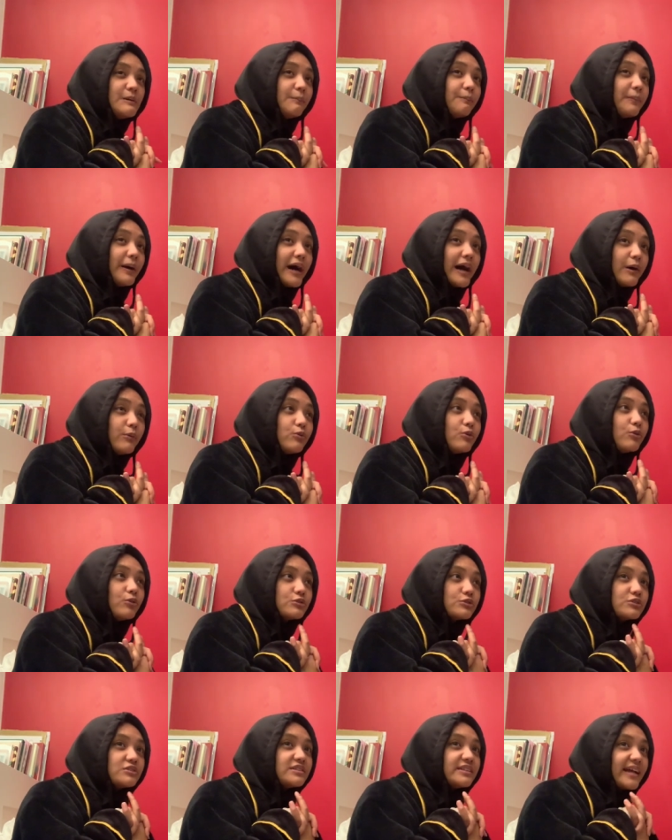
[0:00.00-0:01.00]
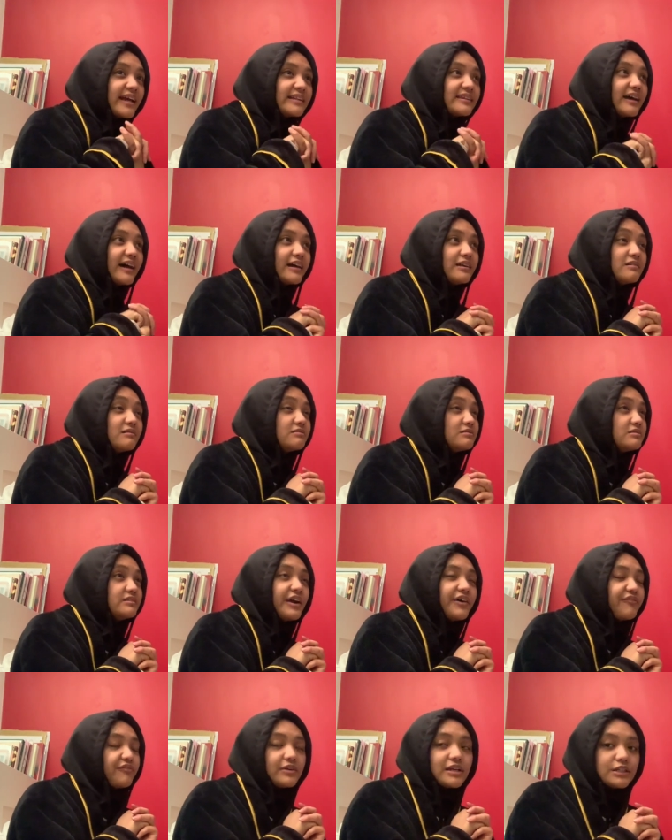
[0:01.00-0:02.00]
but I would also say that
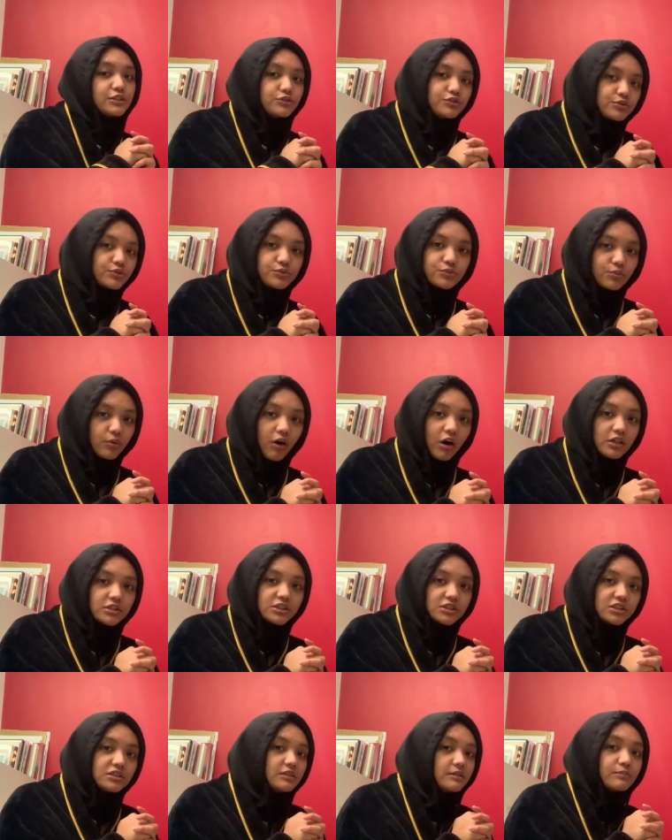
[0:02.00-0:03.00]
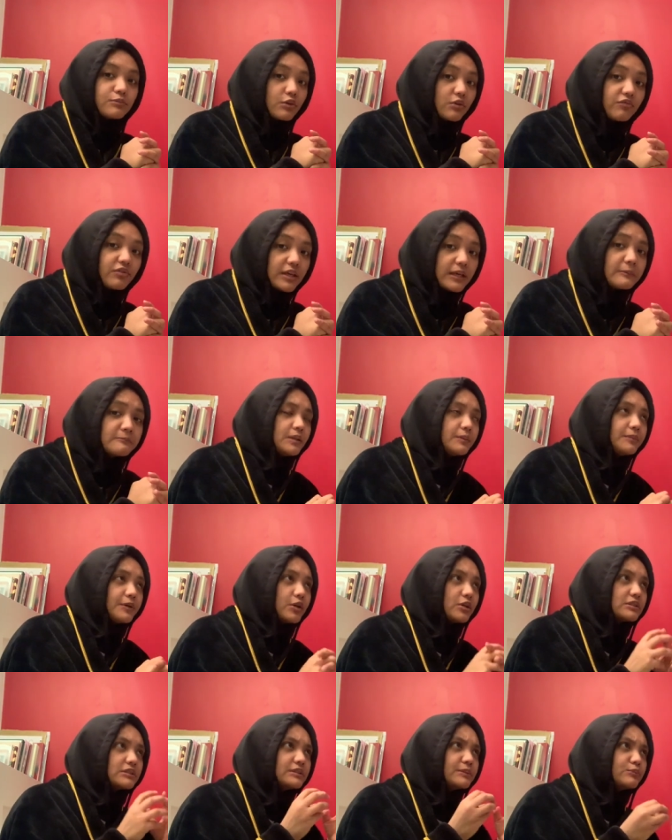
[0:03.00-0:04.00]
definitely do watch the movie
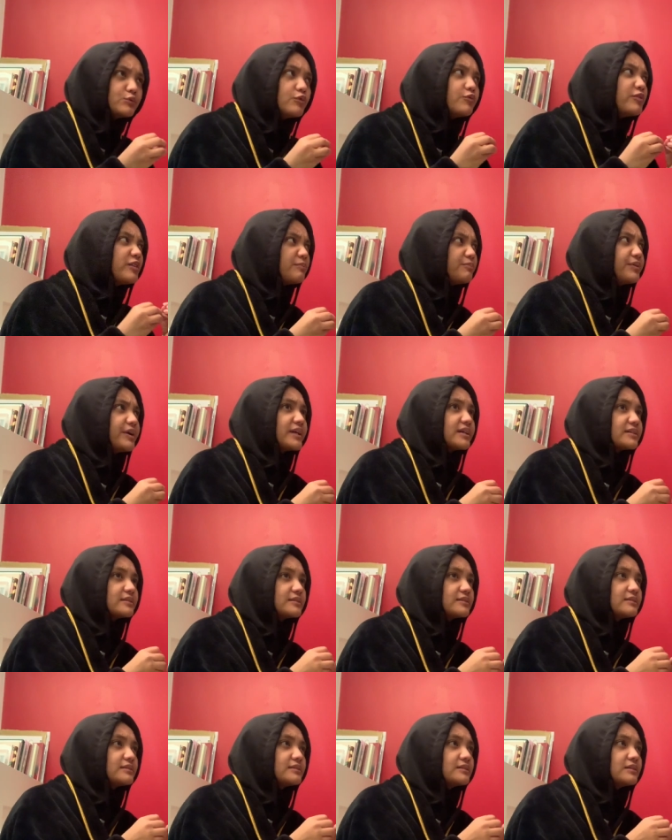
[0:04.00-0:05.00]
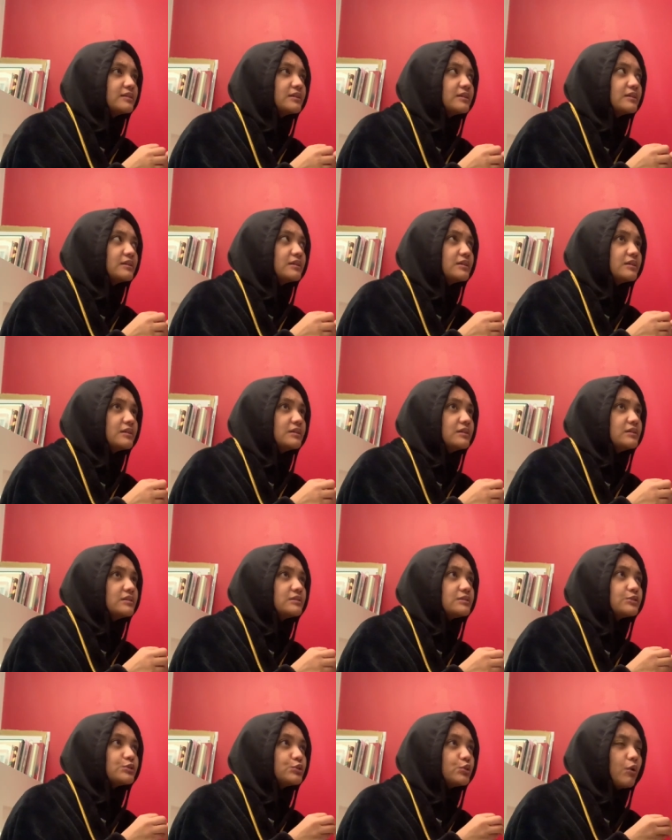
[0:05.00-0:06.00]
because the movie brings
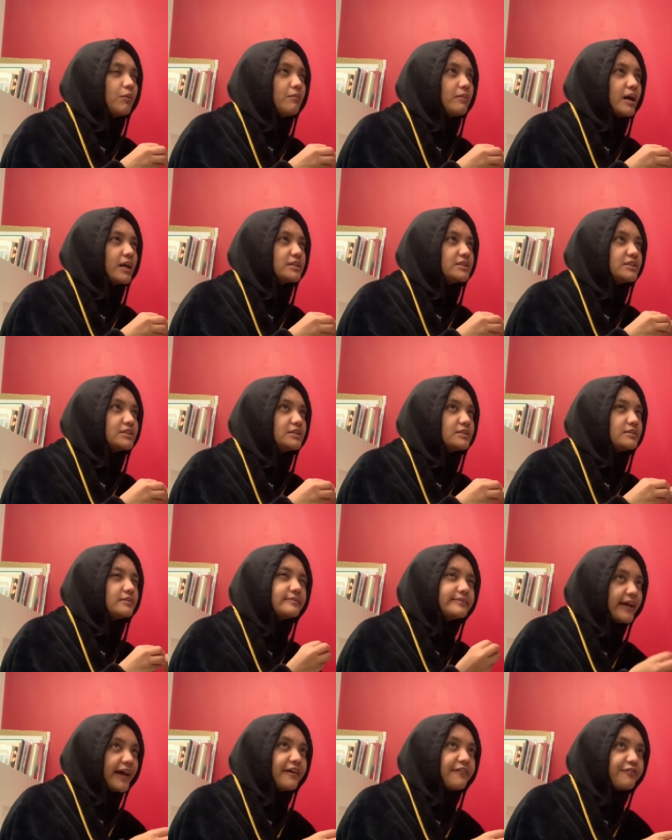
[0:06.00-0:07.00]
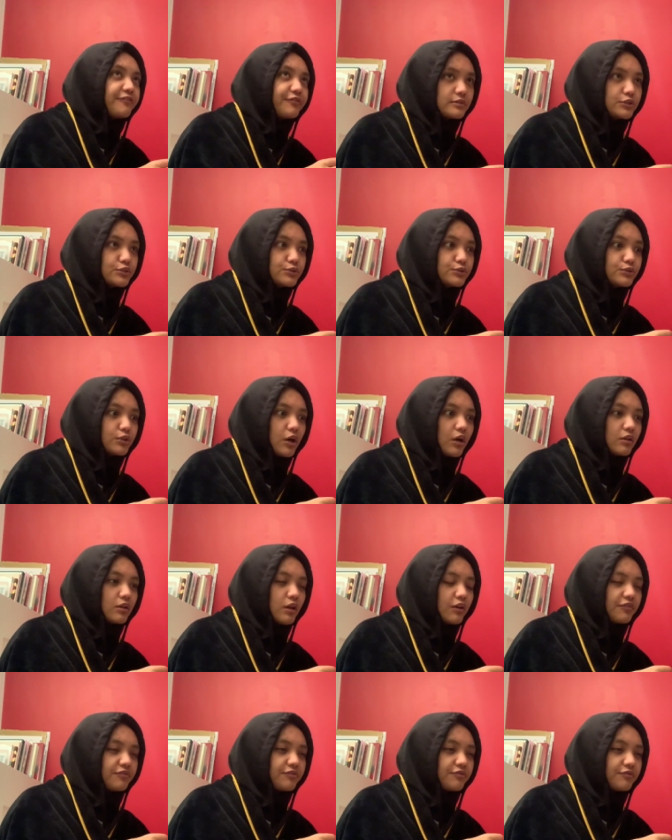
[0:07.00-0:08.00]
so much depth to all
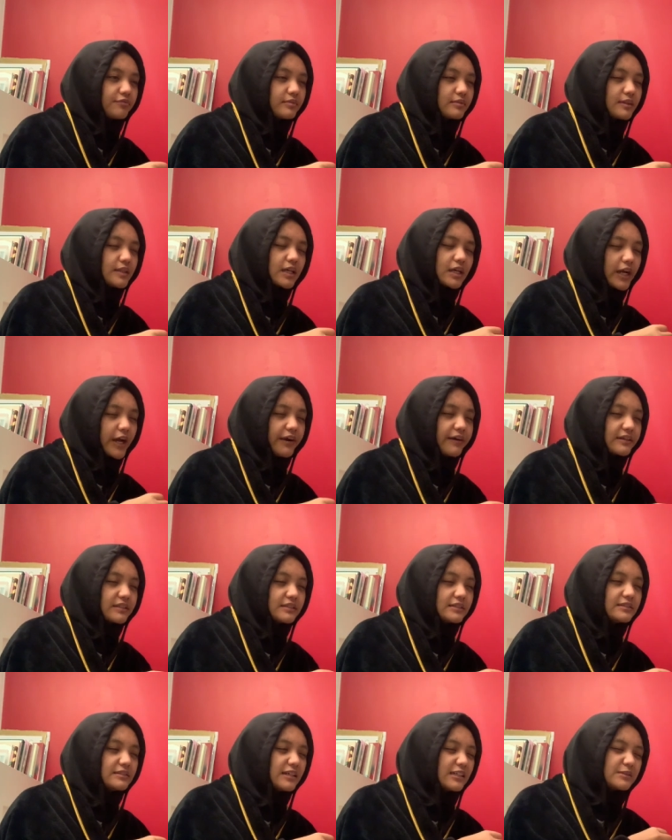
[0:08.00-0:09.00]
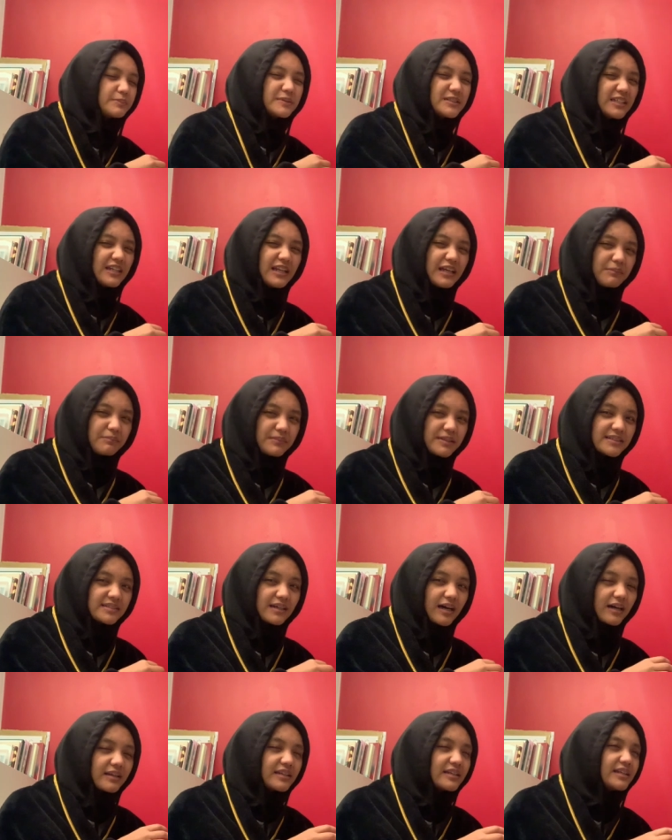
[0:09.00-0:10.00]
of the characters, especially like Miss
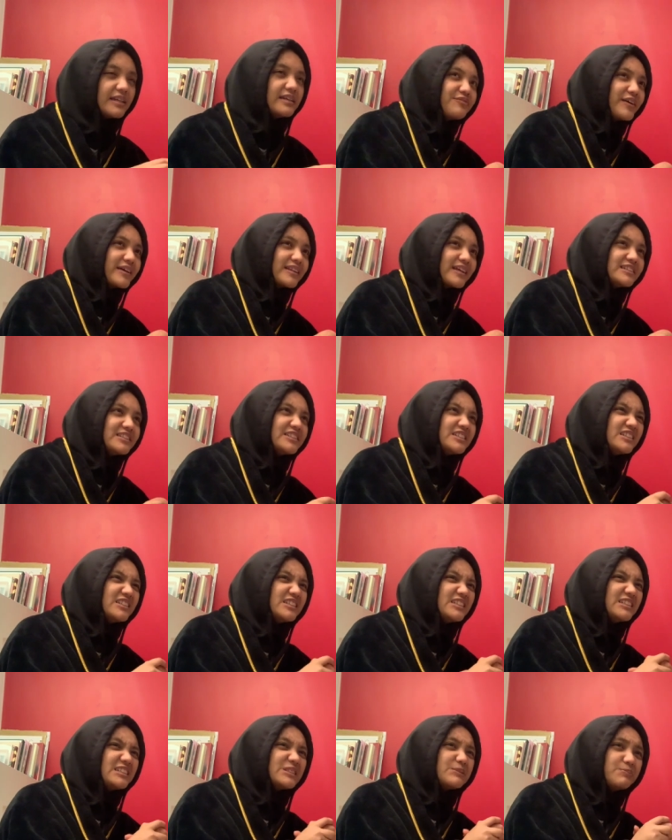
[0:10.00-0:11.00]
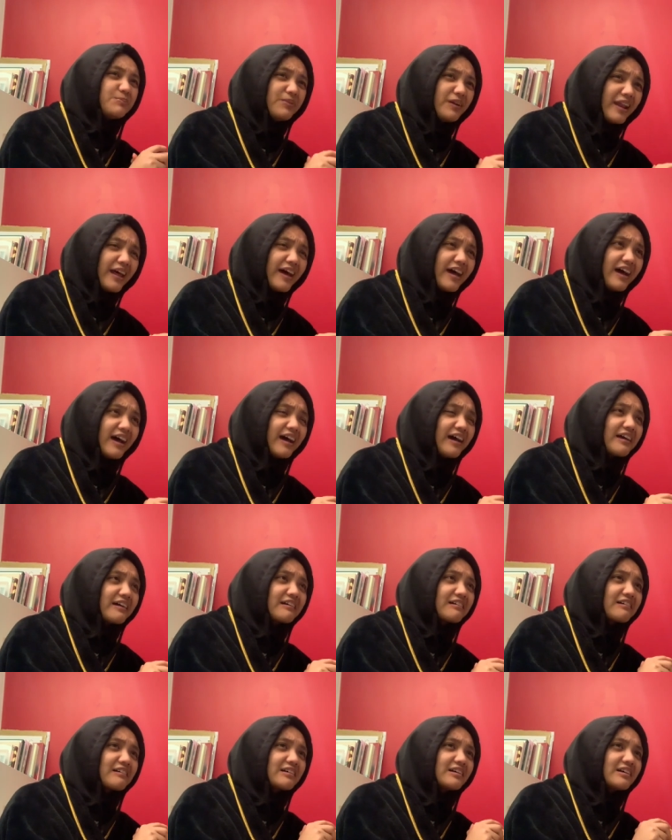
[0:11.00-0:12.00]
Honey, the fact that she's black
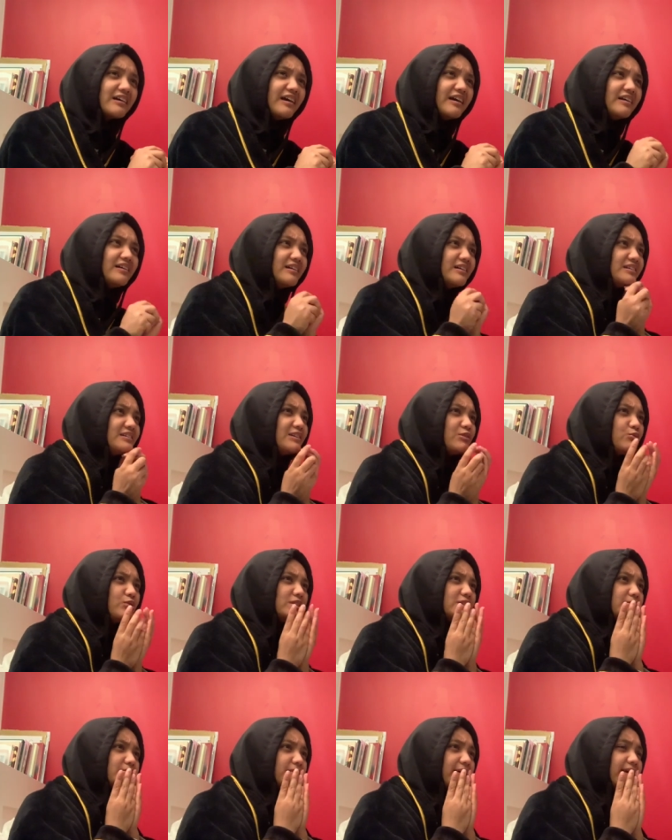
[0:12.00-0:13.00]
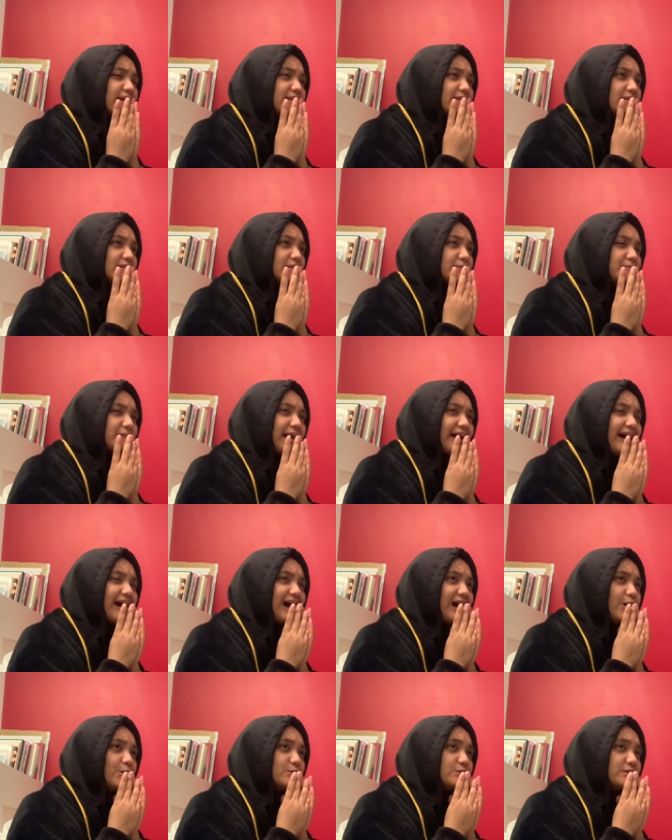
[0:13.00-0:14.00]
and which makes my
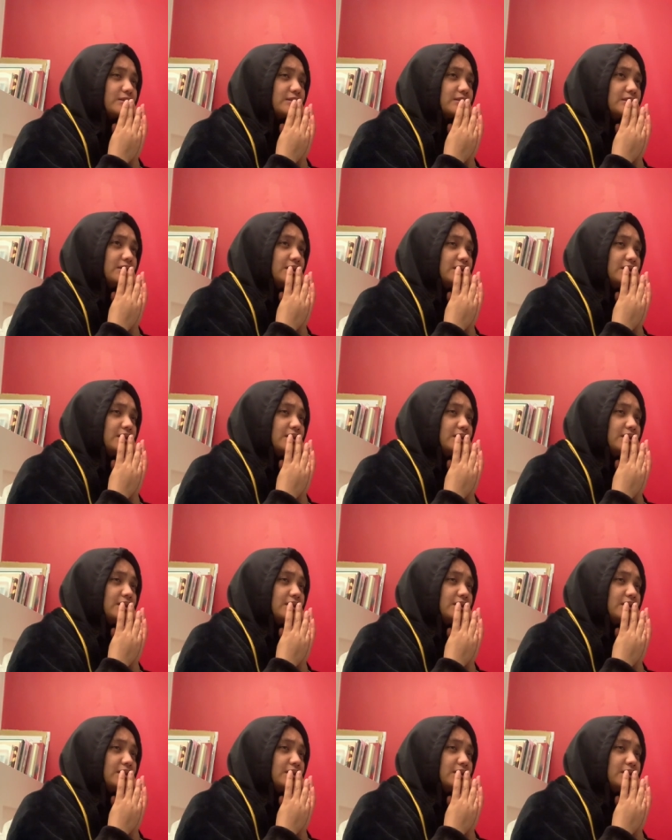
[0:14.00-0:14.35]
house